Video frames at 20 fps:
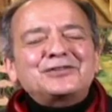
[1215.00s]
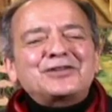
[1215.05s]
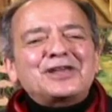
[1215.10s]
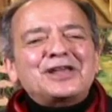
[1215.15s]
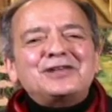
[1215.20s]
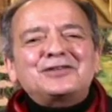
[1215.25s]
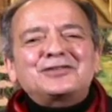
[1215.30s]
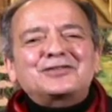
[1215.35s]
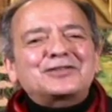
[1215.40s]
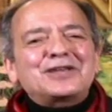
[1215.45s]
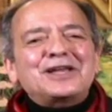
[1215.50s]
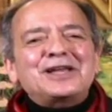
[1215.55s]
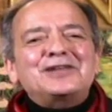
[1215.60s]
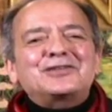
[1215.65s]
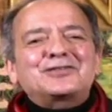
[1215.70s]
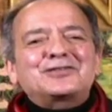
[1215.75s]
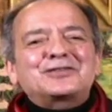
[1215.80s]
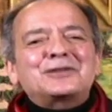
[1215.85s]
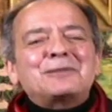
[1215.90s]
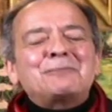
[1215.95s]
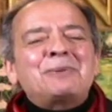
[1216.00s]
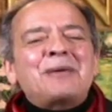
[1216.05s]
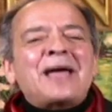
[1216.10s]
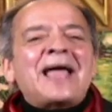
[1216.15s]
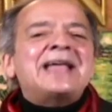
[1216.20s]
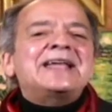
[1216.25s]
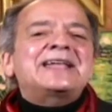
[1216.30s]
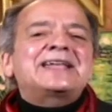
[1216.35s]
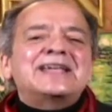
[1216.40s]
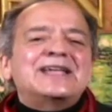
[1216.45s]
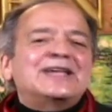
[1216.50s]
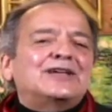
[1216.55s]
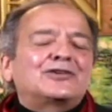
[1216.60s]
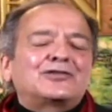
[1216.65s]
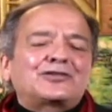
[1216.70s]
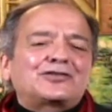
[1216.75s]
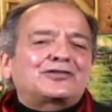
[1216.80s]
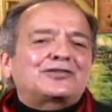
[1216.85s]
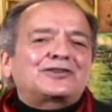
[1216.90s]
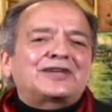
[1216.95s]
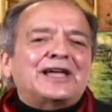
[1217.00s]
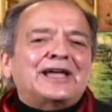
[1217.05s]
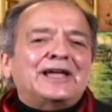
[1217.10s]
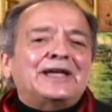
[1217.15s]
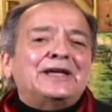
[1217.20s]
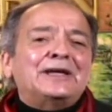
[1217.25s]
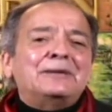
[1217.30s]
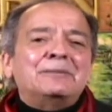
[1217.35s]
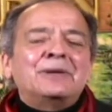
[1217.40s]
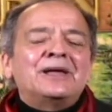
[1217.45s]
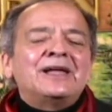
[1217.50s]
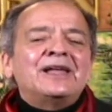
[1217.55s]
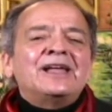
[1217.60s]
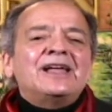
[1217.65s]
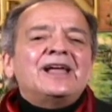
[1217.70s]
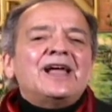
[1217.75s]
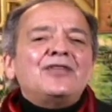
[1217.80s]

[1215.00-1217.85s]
It's the banking scheme,